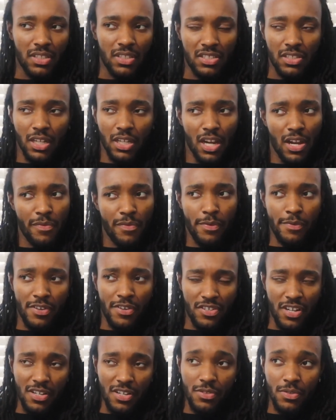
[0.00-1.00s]
Is it okay if we
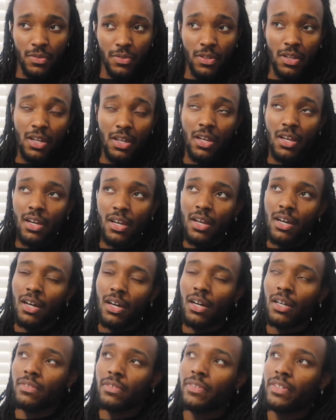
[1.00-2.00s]
reschedule?"
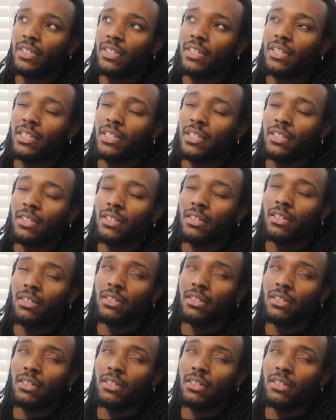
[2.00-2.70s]
I was thinking,